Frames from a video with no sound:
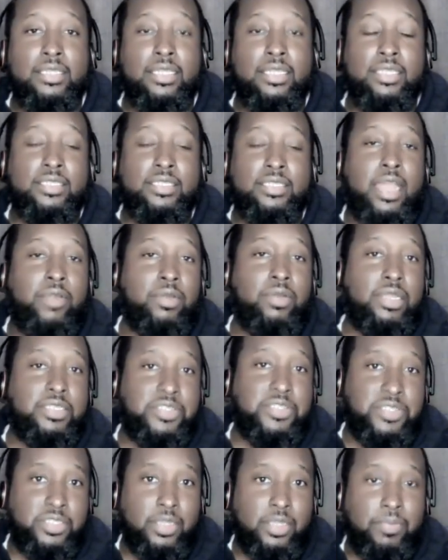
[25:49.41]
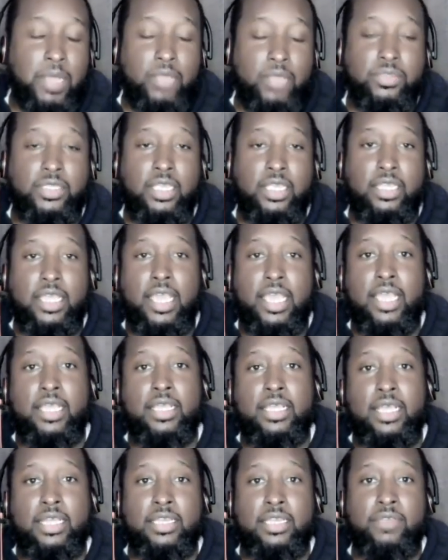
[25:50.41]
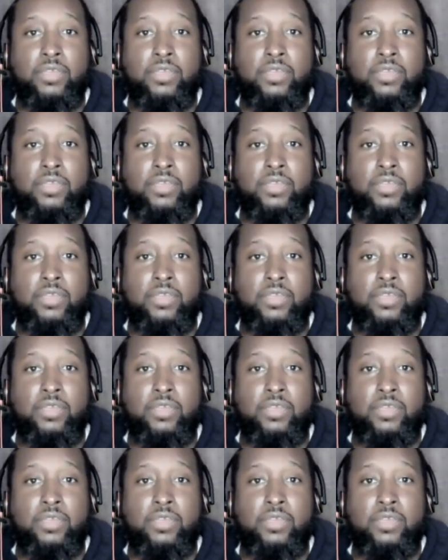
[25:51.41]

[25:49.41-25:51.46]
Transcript: In the entire relationship, I'll say that. I